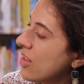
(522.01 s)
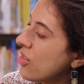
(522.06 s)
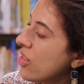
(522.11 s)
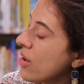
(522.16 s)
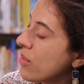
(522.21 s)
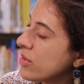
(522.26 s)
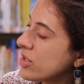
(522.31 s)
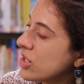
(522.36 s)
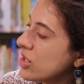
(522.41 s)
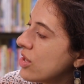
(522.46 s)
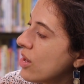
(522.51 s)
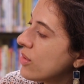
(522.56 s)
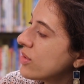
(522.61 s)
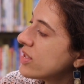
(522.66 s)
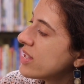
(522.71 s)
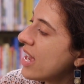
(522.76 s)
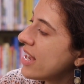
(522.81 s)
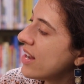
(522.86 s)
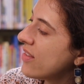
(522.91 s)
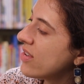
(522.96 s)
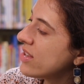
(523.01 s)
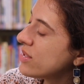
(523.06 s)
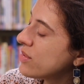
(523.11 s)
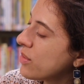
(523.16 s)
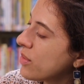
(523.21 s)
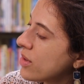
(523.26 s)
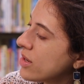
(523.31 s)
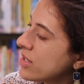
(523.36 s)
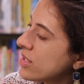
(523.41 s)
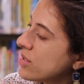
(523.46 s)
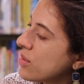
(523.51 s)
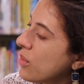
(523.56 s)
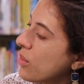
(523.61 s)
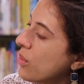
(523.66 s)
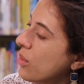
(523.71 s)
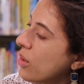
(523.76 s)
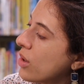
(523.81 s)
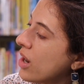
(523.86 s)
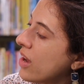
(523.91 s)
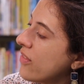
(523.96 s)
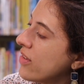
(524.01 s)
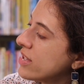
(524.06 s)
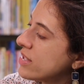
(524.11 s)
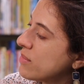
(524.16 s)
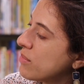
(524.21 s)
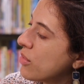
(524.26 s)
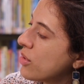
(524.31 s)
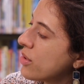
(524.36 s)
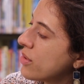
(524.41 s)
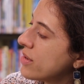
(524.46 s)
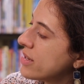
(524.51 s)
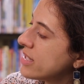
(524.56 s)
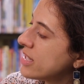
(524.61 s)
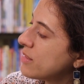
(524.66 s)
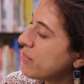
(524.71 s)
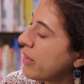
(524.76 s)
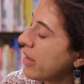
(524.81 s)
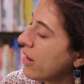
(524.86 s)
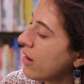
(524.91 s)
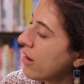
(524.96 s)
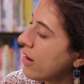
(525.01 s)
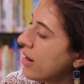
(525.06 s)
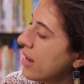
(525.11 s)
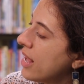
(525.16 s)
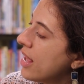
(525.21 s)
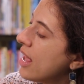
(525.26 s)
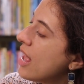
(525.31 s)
There was no sign of his horse or of his murderous spear,